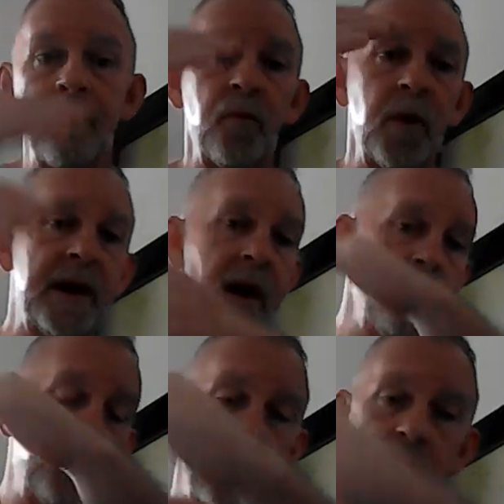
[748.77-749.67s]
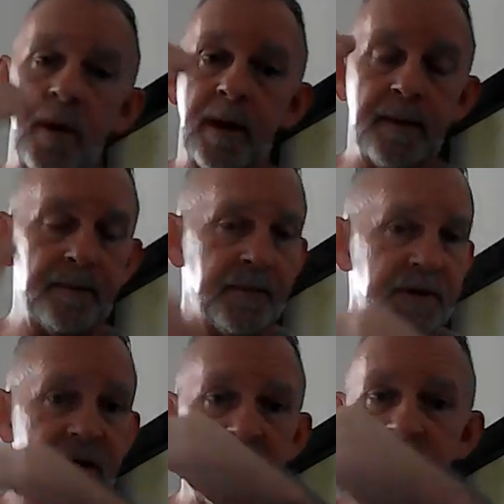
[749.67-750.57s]
we go through a
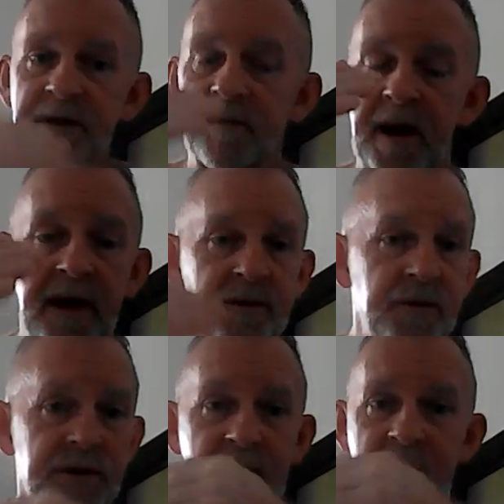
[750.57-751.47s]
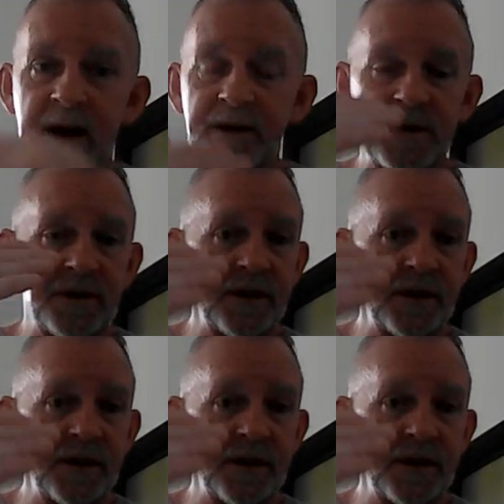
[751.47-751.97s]
series of exercises,